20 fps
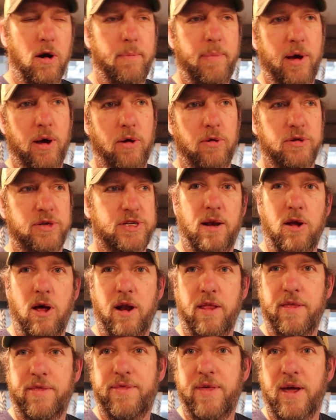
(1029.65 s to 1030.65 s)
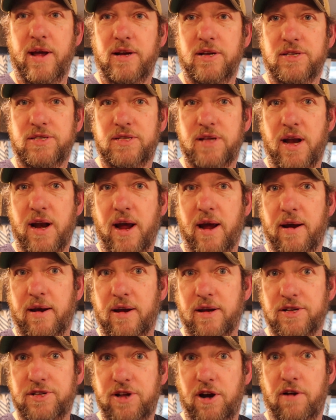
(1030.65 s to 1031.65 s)
about a lot of the things that I
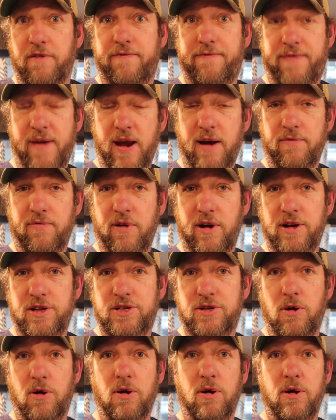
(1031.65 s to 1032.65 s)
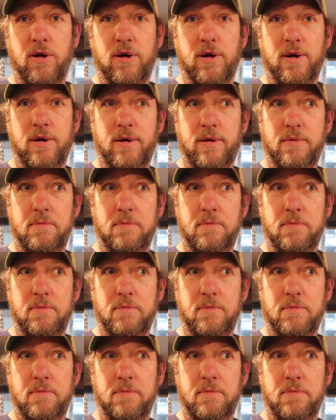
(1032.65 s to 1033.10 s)
consider favorites or